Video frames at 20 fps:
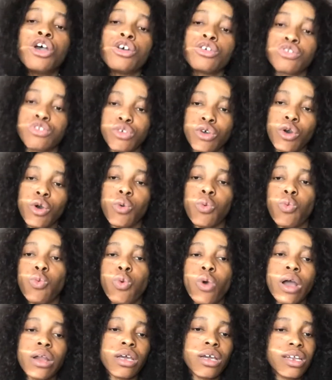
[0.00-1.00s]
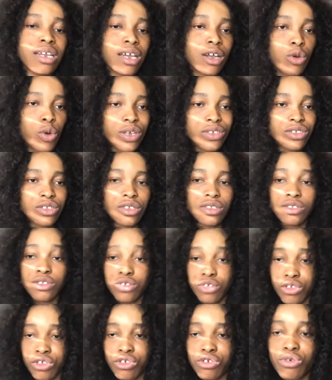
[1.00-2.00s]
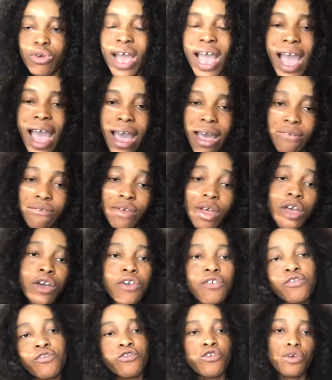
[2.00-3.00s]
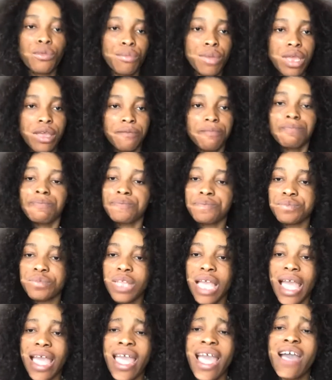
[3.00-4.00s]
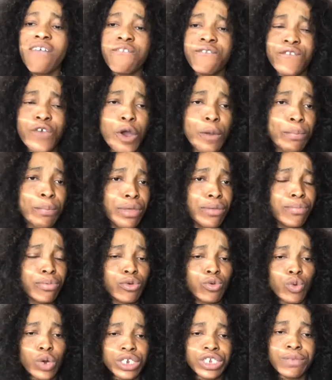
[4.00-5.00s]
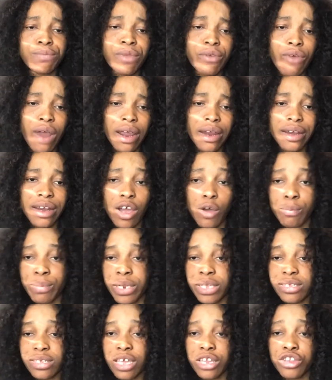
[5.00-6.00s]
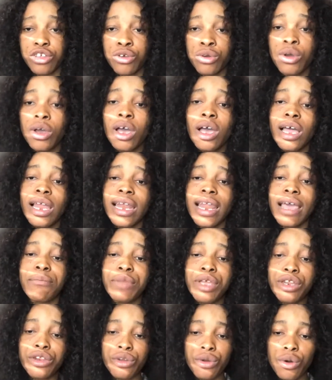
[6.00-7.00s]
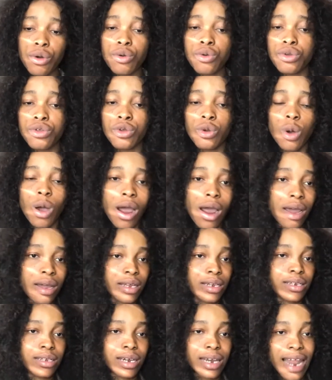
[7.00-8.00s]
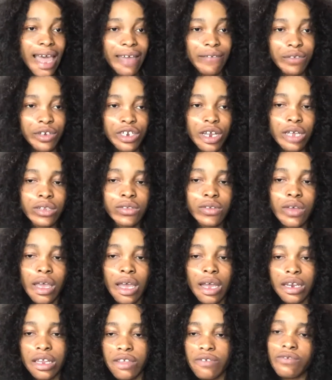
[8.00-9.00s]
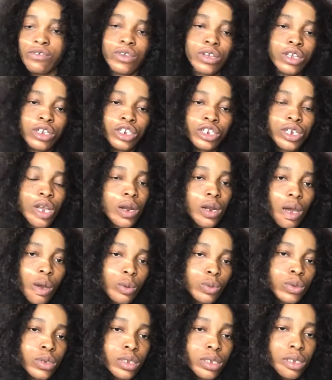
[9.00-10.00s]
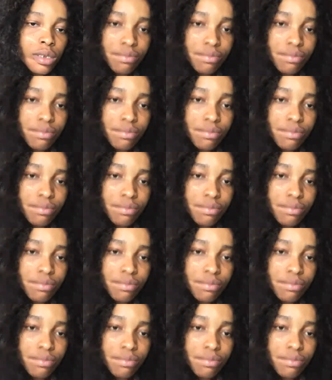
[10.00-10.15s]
So what other questions do you have for me? I have 4 people watching me right now. Please, can you let me know who you are in the live chat so I can give you a shout out?